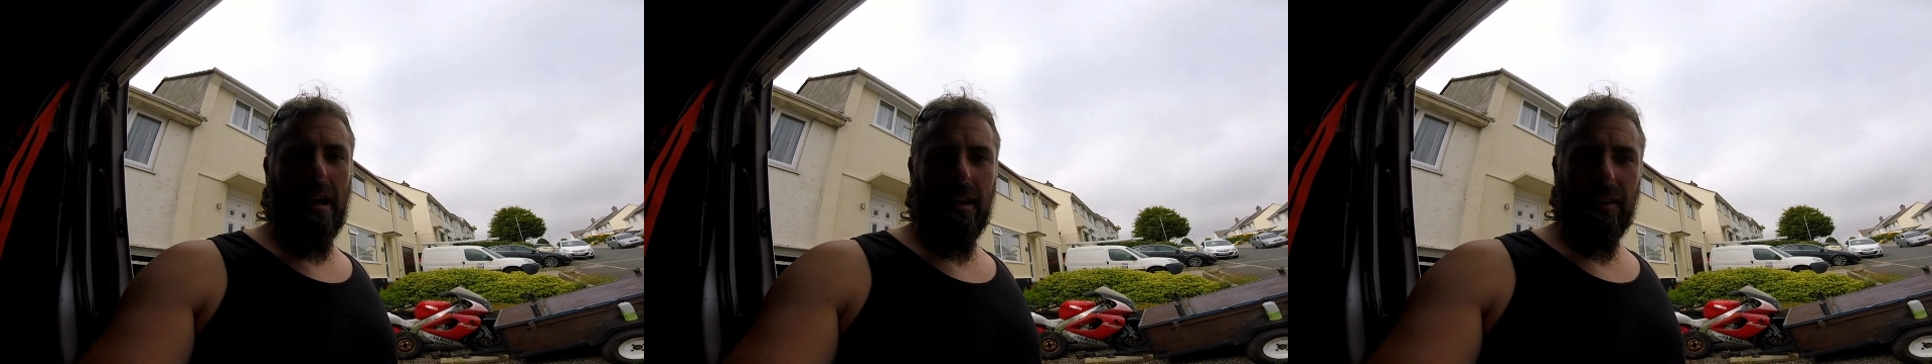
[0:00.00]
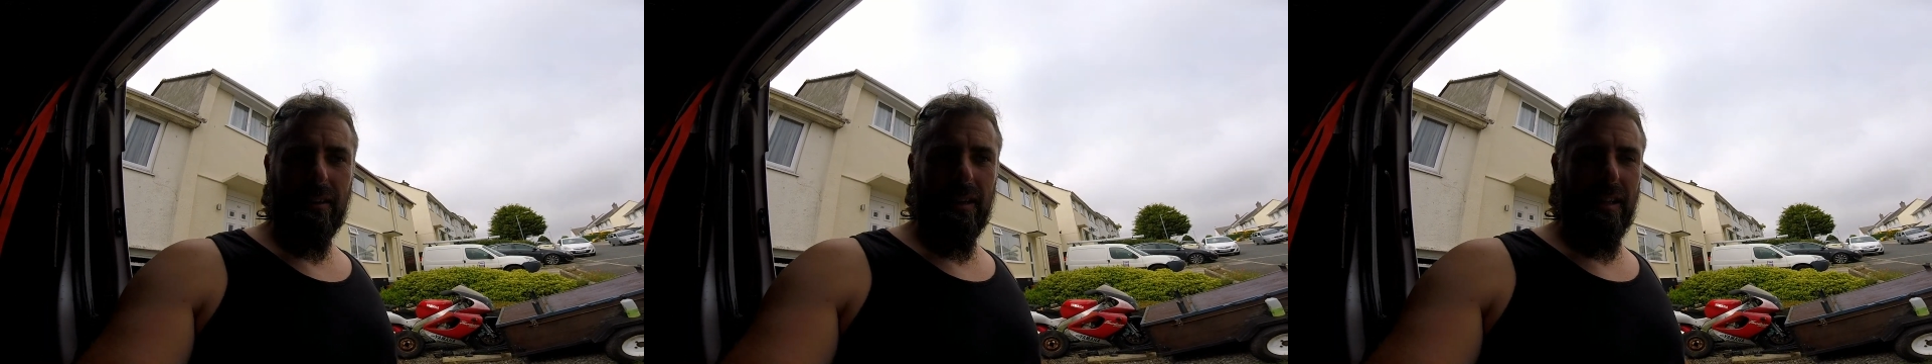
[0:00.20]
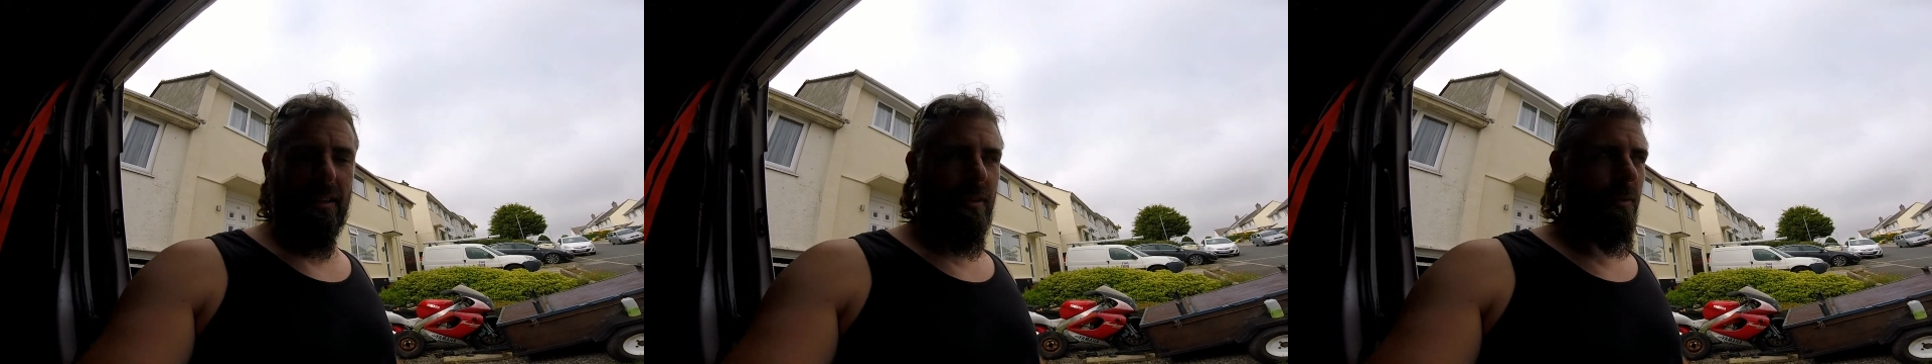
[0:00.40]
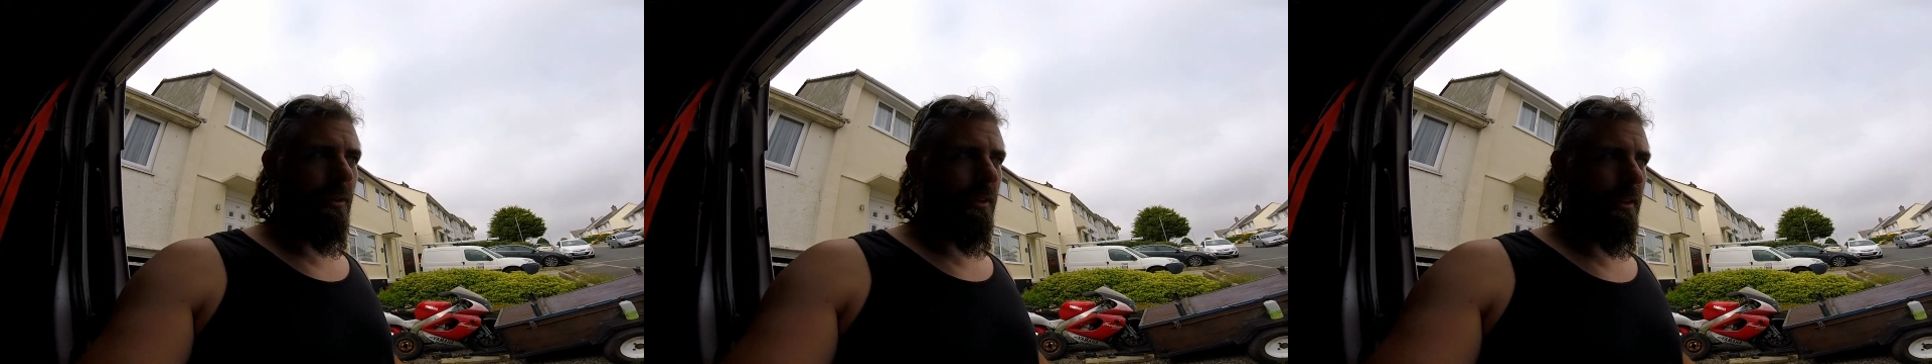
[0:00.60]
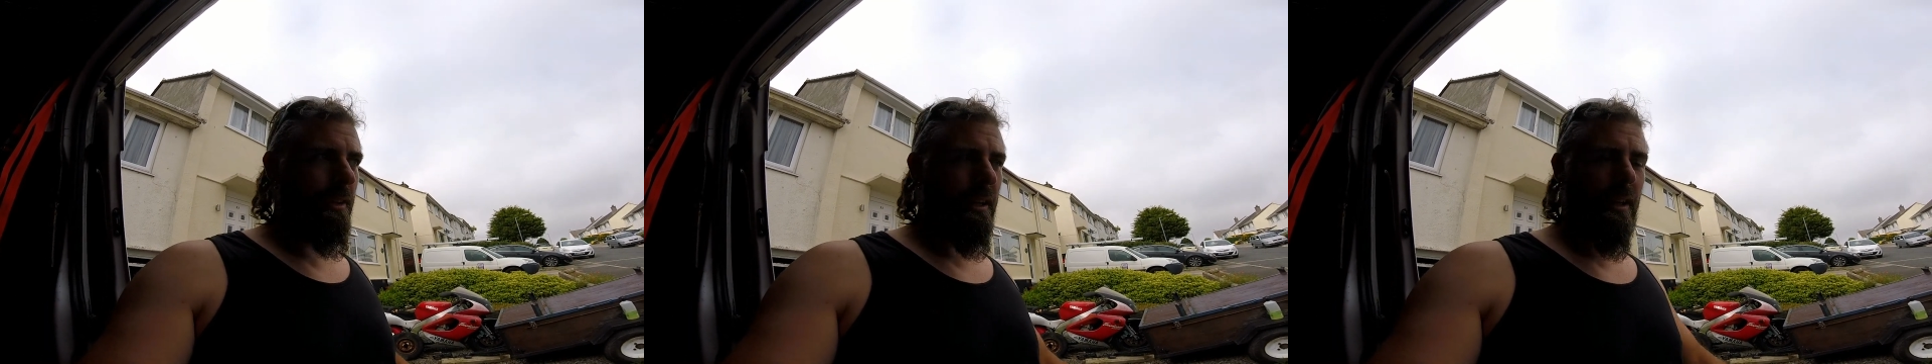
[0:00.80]
and then you were
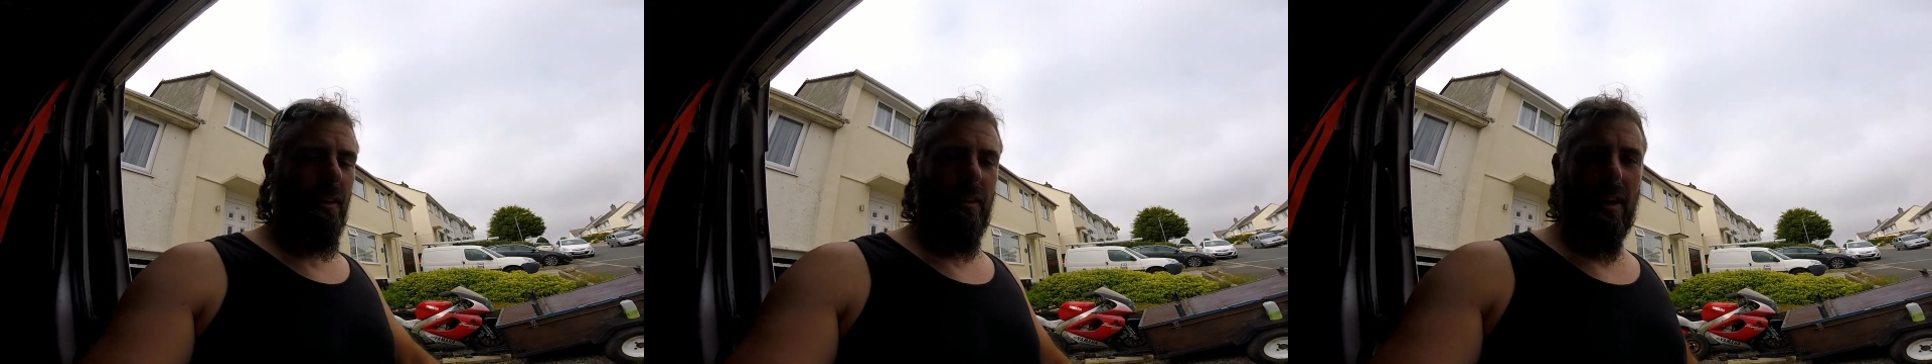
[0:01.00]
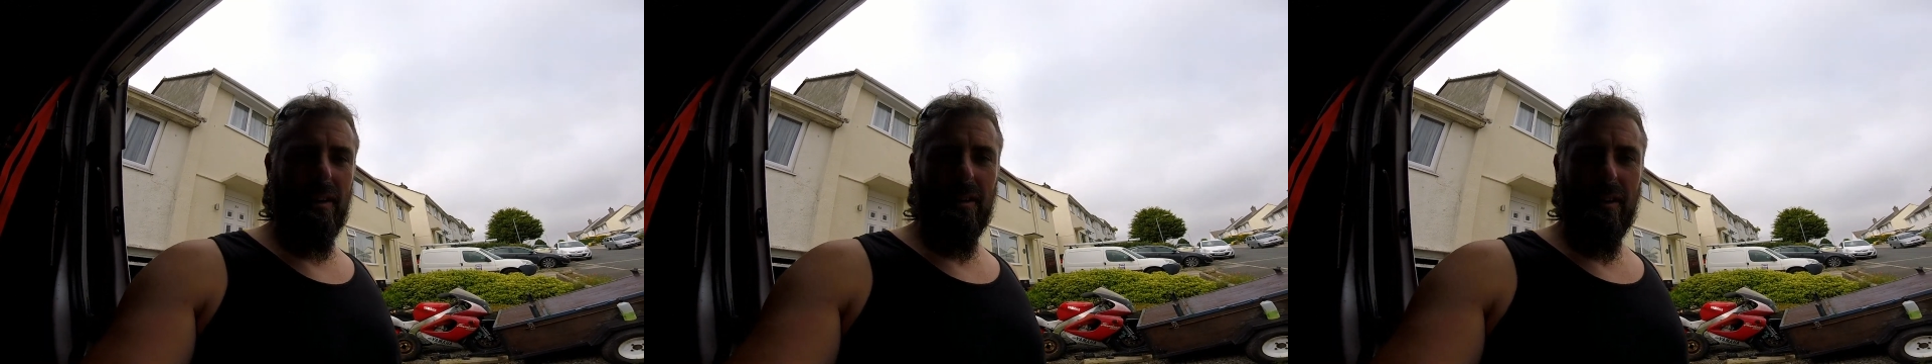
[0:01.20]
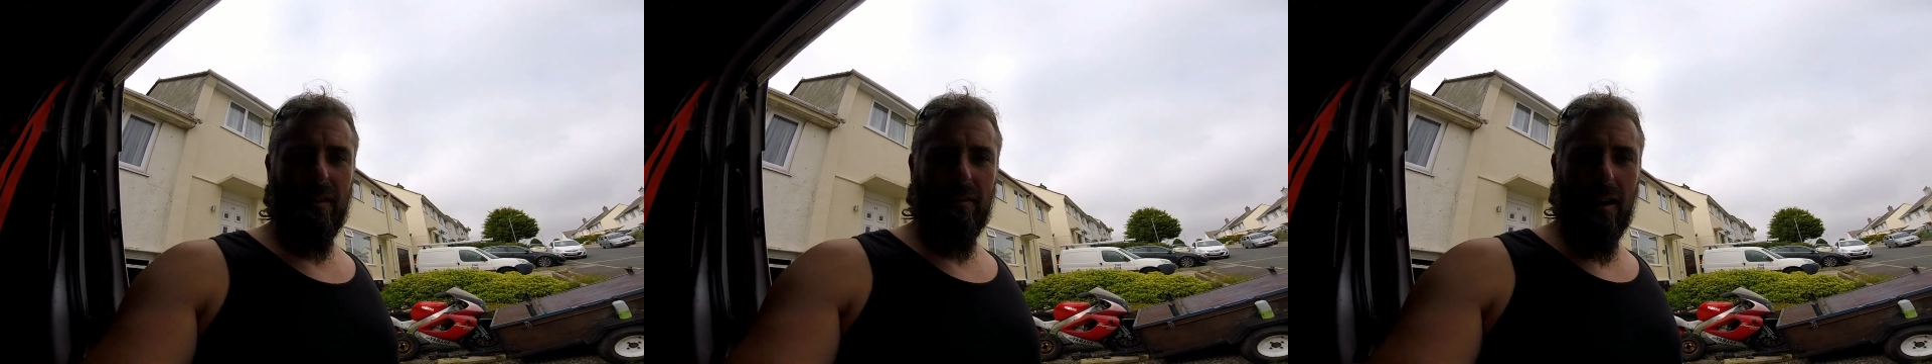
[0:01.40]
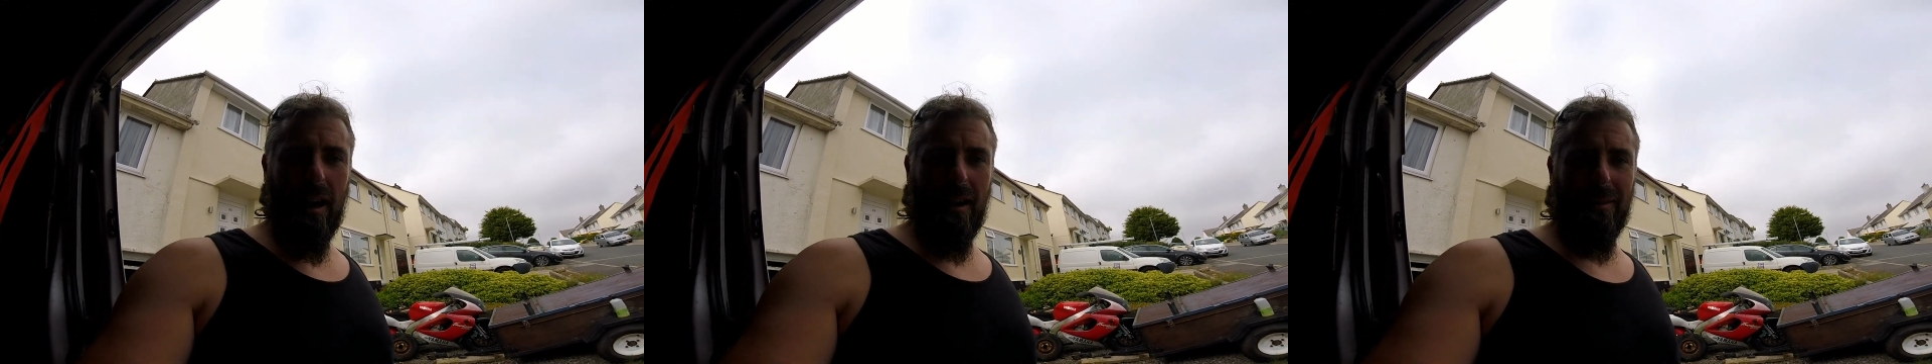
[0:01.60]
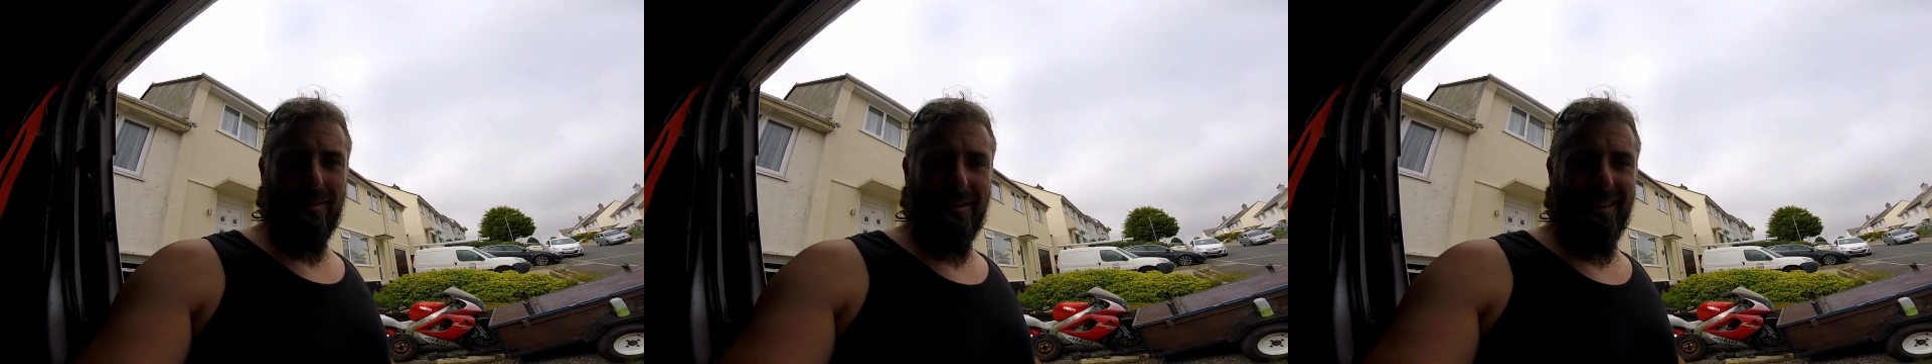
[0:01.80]
at the other end of the
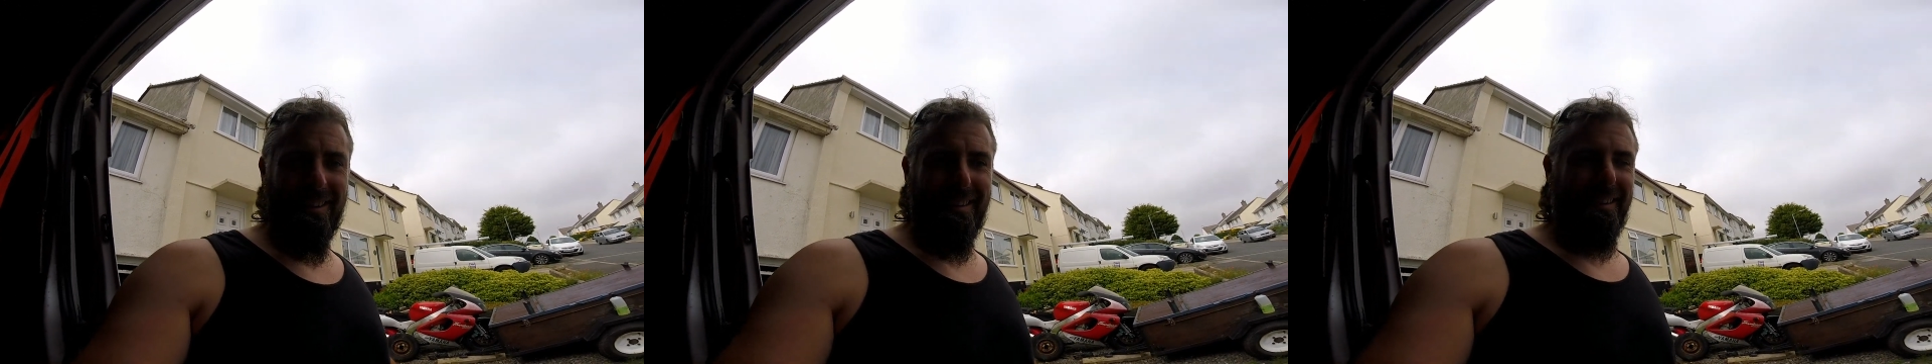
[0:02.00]
road.